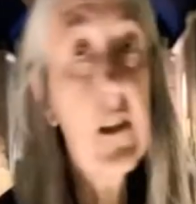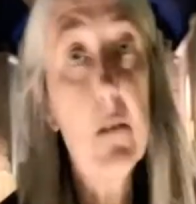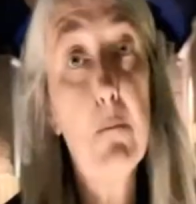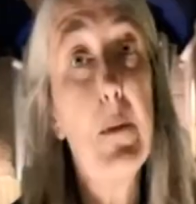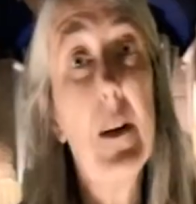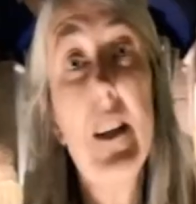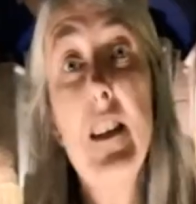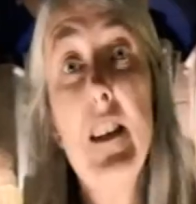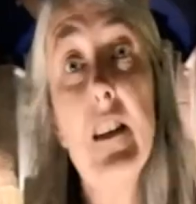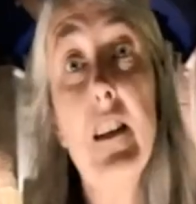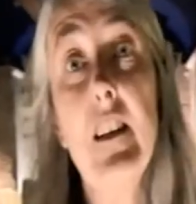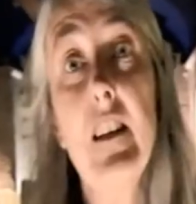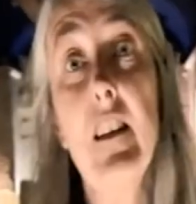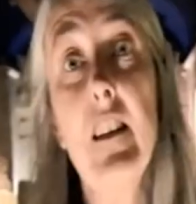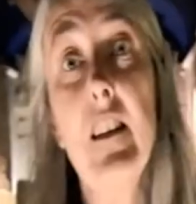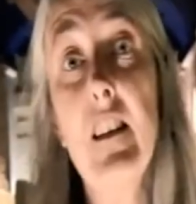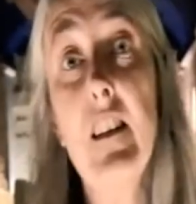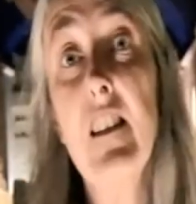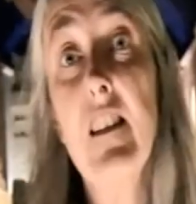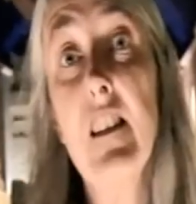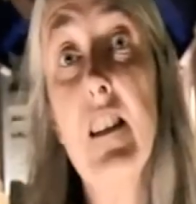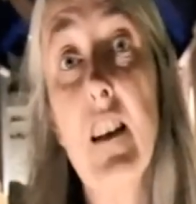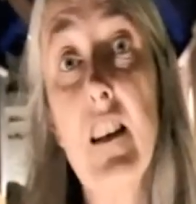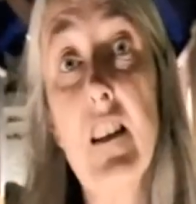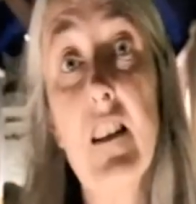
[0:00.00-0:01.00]
It's a pity,
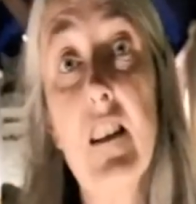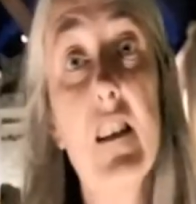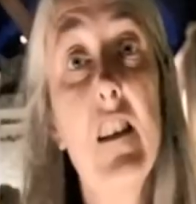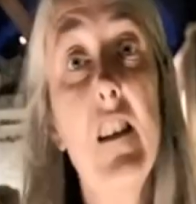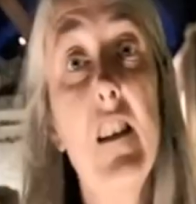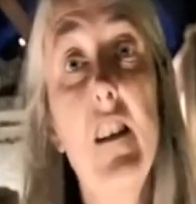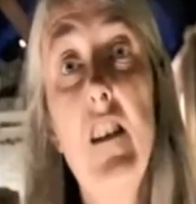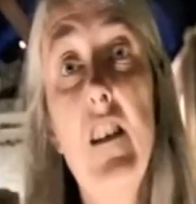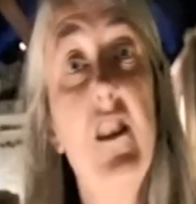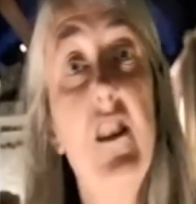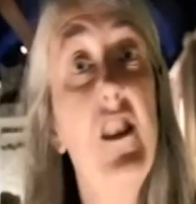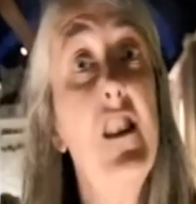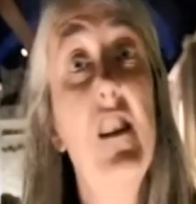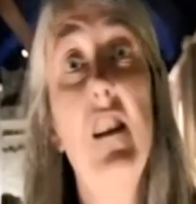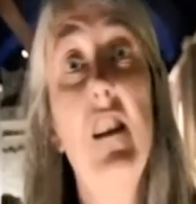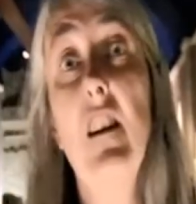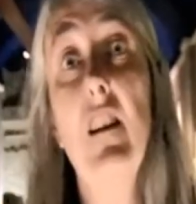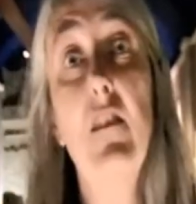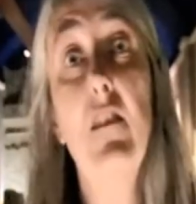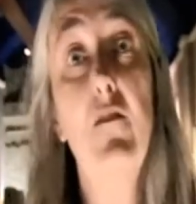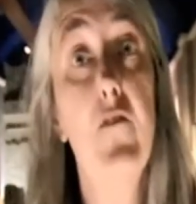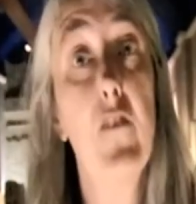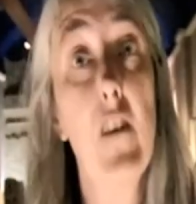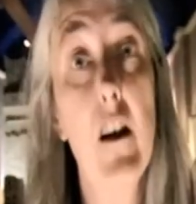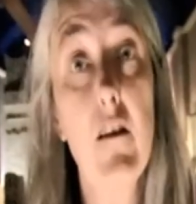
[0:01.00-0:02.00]
he says, she
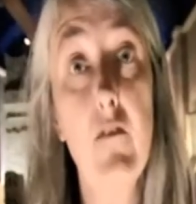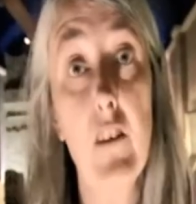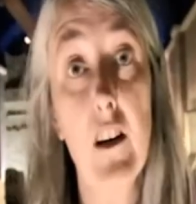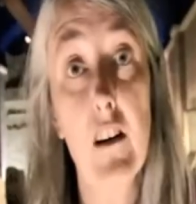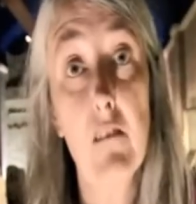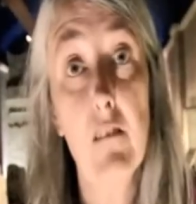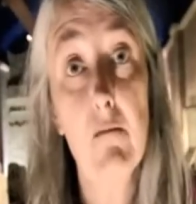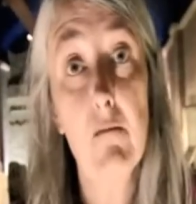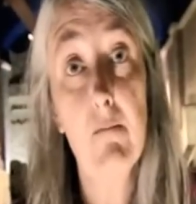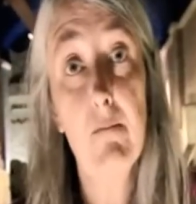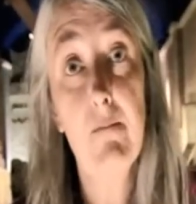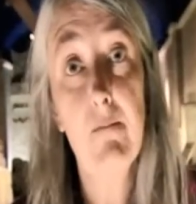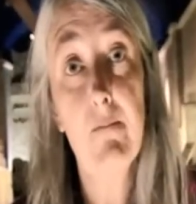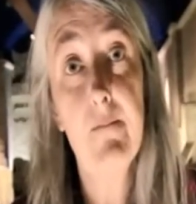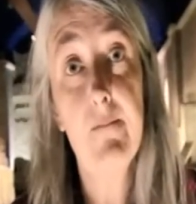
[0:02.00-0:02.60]
didn't live forever.